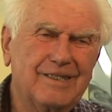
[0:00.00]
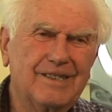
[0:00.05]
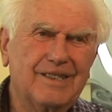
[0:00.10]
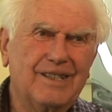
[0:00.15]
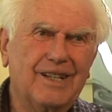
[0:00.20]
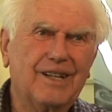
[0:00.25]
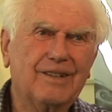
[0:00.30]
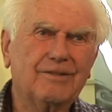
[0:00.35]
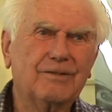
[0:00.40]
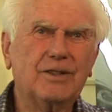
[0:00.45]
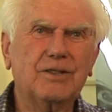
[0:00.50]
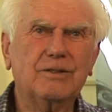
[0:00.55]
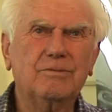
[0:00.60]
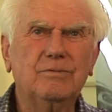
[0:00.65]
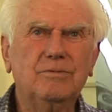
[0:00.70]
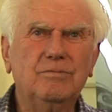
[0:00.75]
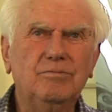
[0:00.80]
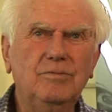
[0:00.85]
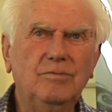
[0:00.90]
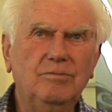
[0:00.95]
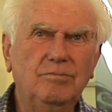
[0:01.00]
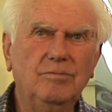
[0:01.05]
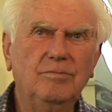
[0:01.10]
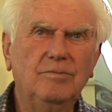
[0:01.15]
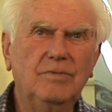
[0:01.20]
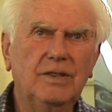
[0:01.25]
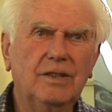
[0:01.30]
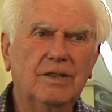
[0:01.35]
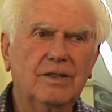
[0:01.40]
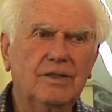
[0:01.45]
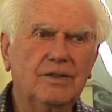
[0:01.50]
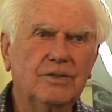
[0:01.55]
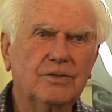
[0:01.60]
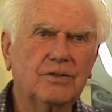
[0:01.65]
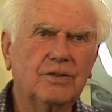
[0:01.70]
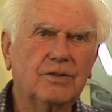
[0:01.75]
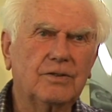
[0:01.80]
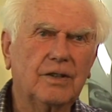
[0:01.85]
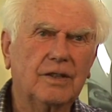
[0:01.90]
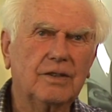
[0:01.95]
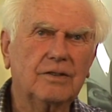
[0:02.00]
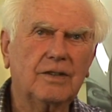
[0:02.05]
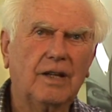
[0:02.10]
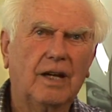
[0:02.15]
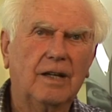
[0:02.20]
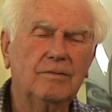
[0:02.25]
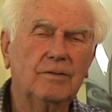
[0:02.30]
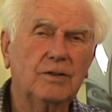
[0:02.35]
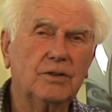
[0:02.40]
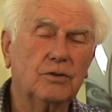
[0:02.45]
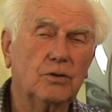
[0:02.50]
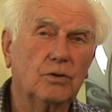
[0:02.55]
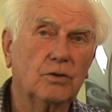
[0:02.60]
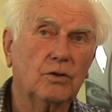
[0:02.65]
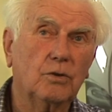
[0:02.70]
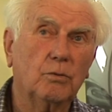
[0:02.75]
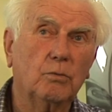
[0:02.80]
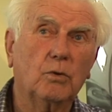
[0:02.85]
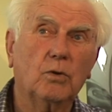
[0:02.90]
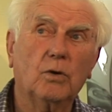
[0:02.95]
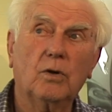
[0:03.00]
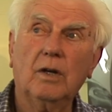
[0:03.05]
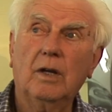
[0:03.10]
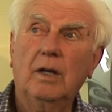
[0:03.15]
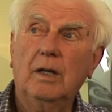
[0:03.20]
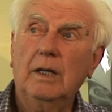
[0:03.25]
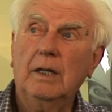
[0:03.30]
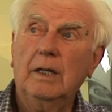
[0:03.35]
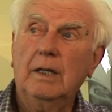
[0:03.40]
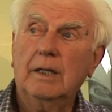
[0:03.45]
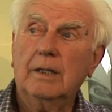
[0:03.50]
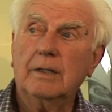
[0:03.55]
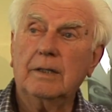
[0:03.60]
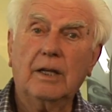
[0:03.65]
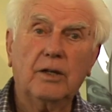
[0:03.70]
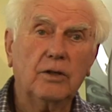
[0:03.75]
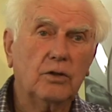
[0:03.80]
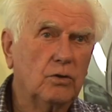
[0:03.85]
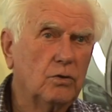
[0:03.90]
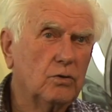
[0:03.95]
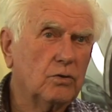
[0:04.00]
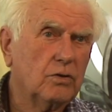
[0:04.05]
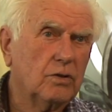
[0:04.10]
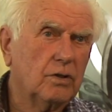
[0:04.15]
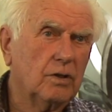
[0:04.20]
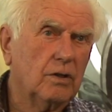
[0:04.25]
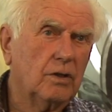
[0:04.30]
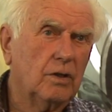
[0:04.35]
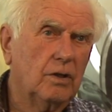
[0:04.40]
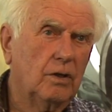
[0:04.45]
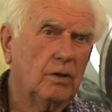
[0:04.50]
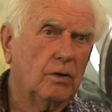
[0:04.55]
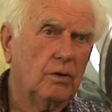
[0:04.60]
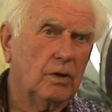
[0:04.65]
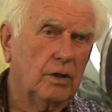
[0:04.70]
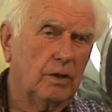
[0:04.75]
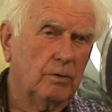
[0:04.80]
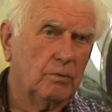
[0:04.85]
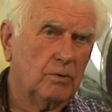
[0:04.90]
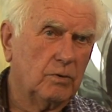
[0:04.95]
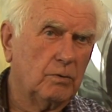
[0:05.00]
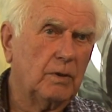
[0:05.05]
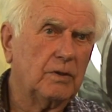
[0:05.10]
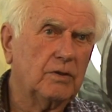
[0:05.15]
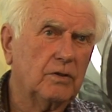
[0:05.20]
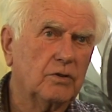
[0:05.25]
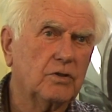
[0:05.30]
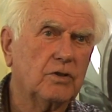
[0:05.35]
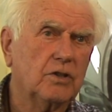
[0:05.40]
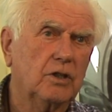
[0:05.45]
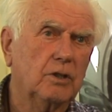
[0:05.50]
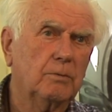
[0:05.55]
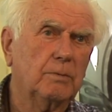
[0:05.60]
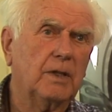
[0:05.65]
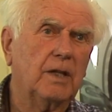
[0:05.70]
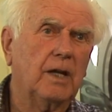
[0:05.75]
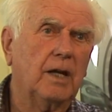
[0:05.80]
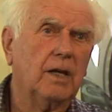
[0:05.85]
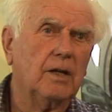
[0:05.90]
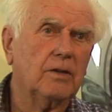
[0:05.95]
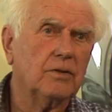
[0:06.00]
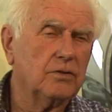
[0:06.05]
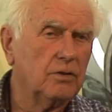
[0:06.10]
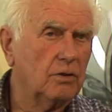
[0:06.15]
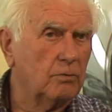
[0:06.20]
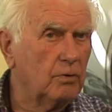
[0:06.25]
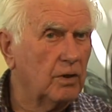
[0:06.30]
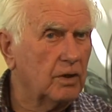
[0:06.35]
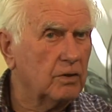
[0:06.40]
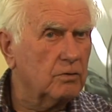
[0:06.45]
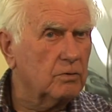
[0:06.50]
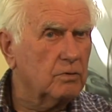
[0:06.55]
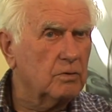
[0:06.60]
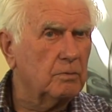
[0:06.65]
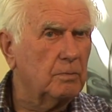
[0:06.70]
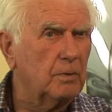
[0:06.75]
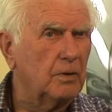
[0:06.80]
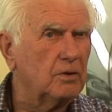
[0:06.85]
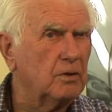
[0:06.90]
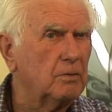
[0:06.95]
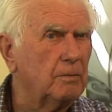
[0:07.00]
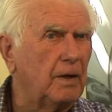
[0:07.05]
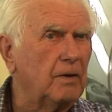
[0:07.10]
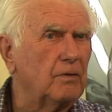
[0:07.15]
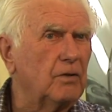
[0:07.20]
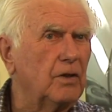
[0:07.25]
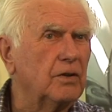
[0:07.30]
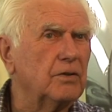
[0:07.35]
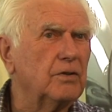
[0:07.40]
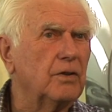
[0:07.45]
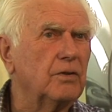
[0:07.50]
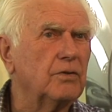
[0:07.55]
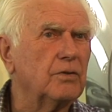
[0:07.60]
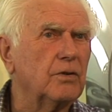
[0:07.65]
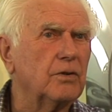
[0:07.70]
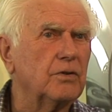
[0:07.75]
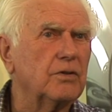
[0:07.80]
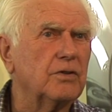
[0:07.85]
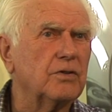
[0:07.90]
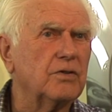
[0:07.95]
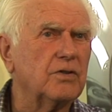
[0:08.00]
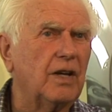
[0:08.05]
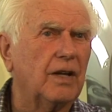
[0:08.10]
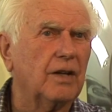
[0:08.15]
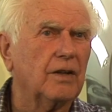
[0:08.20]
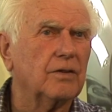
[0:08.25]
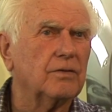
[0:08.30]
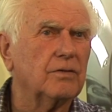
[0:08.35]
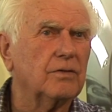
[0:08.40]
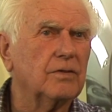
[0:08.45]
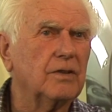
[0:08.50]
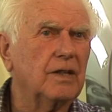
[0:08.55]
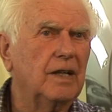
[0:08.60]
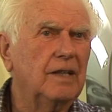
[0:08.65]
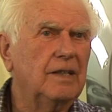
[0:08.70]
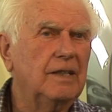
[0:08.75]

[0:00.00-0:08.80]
We lots of things happen. And during the war, they used it wasn't a cinema then because the Ritz was built in about 1936.